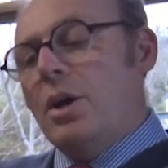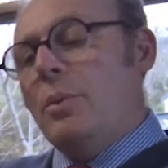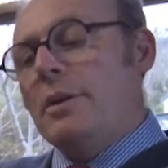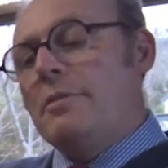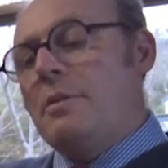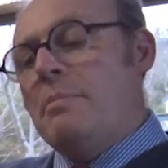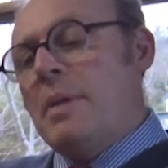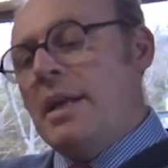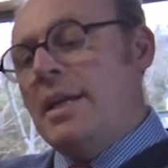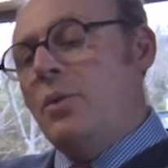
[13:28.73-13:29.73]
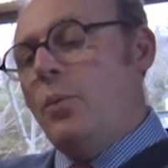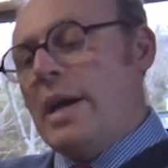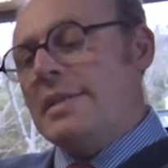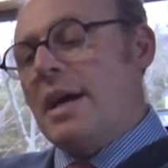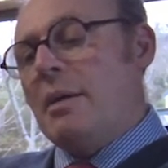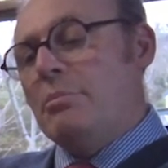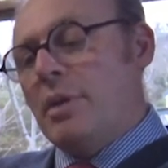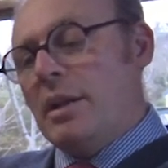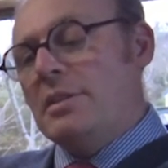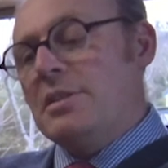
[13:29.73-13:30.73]
one of the many wet
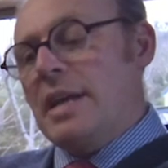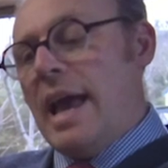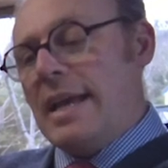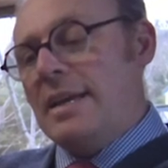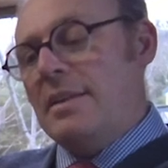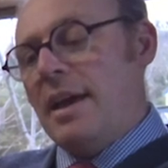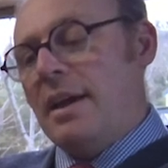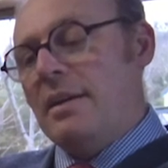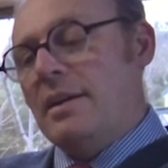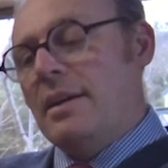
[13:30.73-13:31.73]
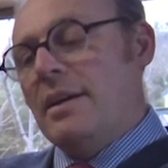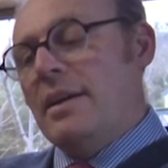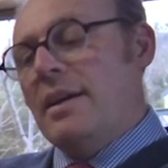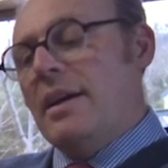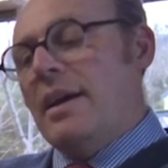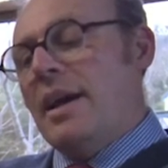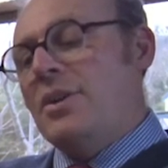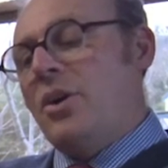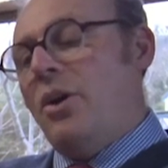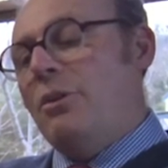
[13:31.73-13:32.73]
umbrellas hanging there,
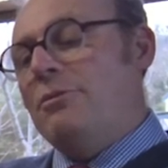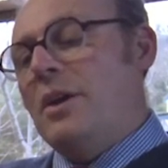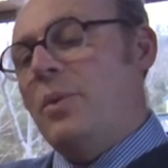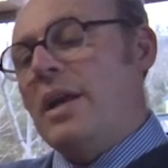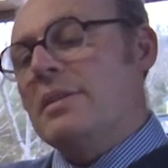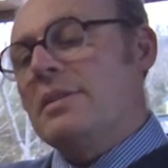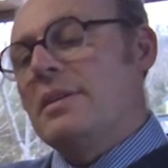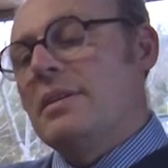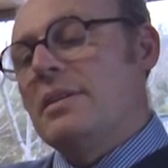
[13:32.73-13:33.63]
and off he went.